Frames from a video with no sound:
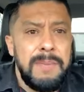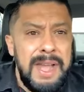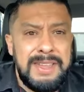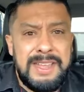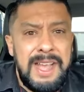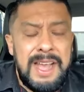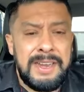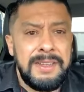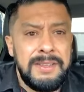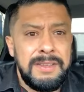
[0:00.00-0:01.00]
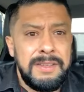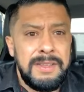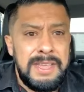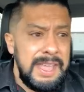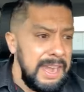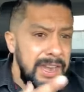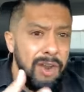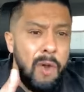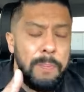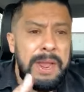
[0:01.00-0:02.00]
My God. And getting
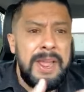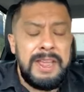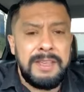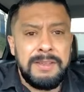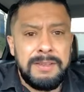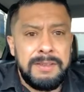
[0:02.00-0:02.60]
low pay.